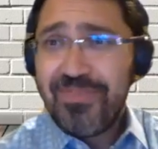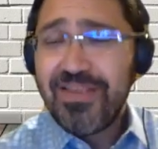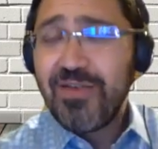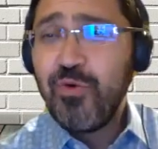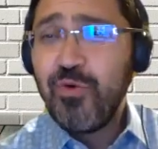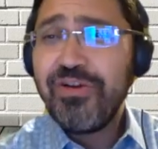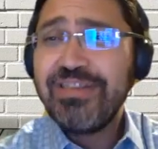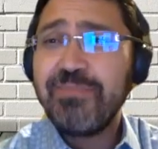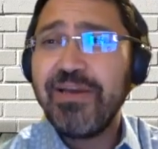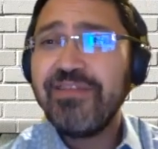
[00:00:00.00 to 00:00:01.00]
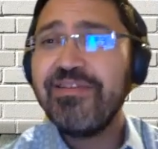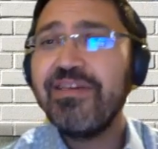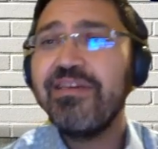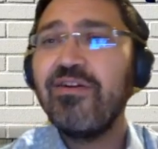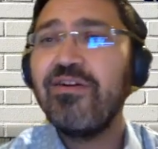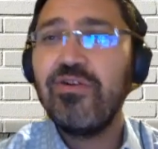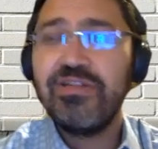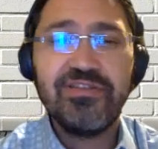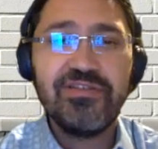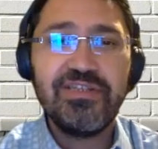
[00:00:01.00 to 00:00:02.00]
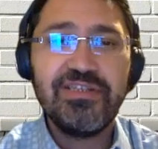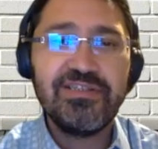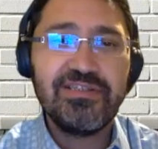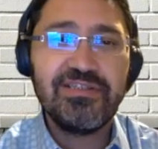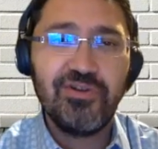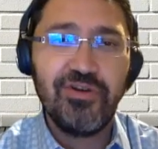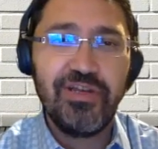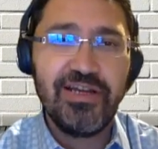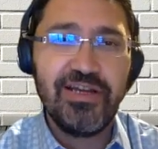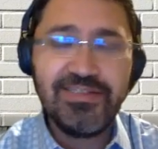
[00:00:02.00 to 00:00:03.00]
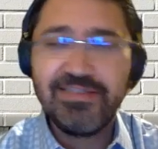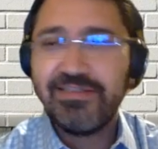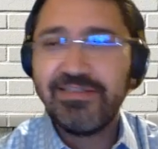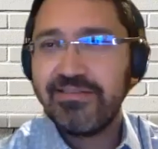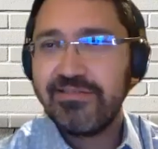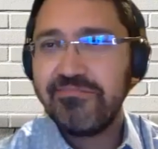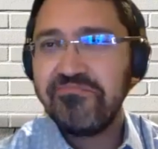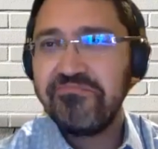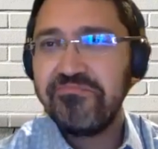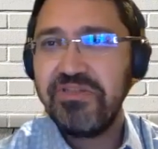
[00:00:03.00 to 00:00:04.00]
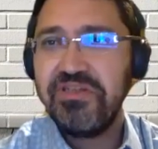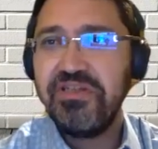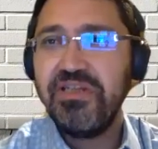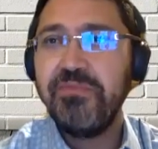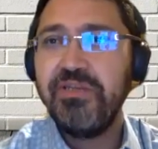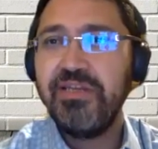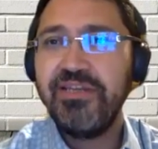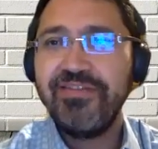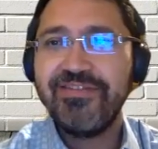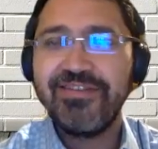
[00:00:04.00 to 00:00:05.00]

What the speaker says: We're expecting all attendees joining us in a minute.